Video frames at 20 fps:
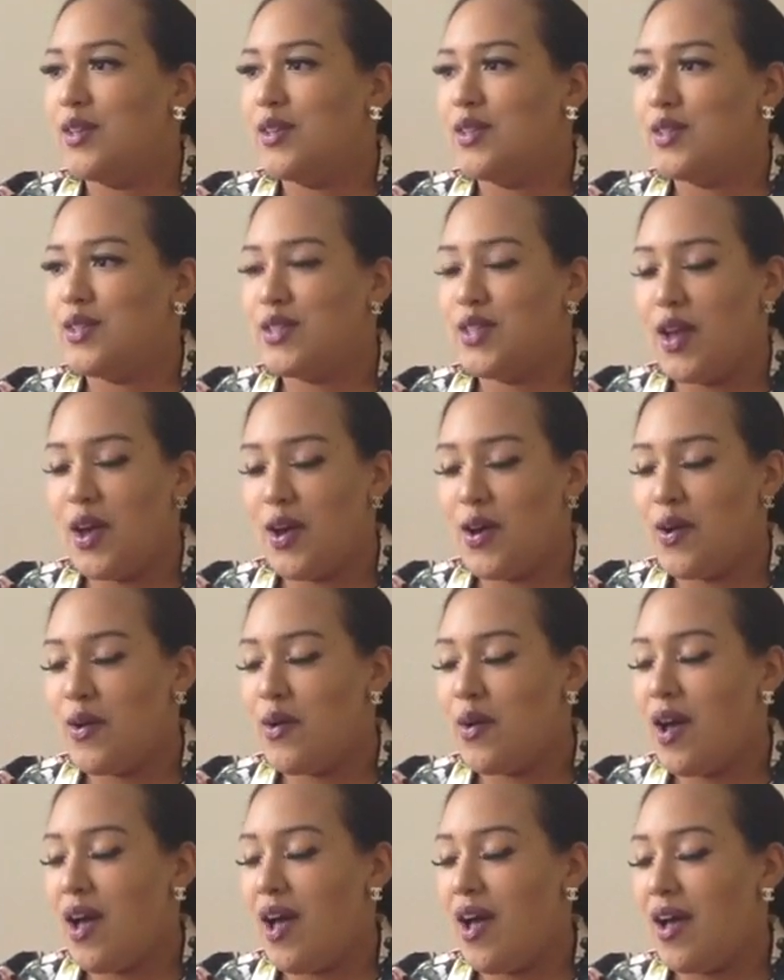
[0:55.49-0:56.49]

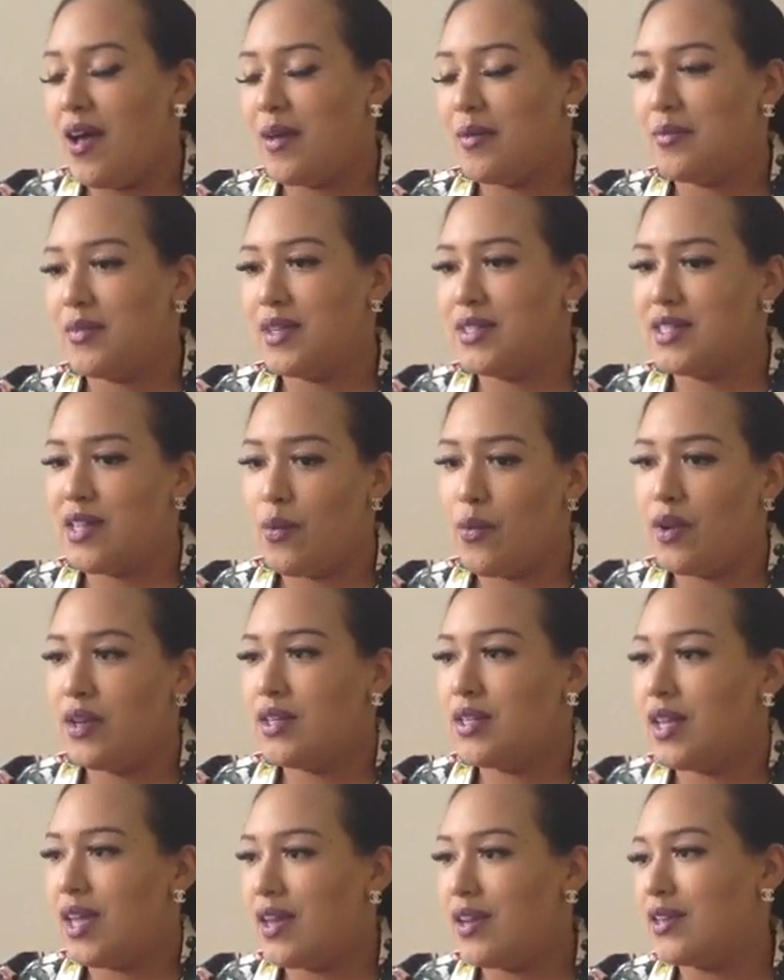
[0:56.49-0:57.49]
So, because I
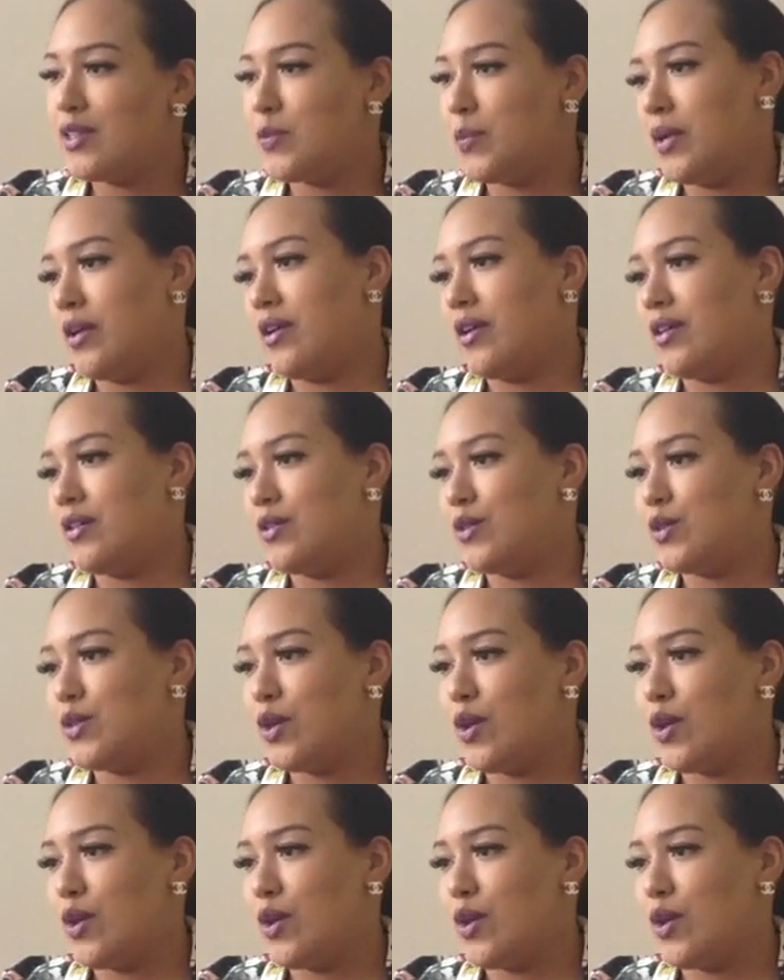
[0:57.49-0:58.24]
wanted to gain experience.